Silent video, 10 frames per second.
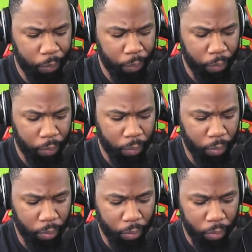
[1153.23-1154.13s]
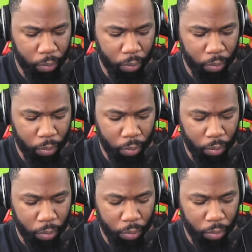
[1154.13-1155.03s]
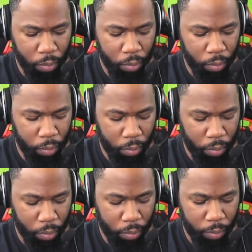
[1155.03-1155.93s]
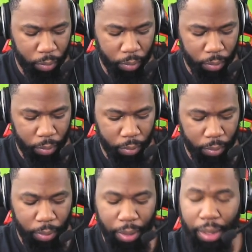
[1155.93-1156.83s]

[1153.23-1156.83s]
Nobody speaks.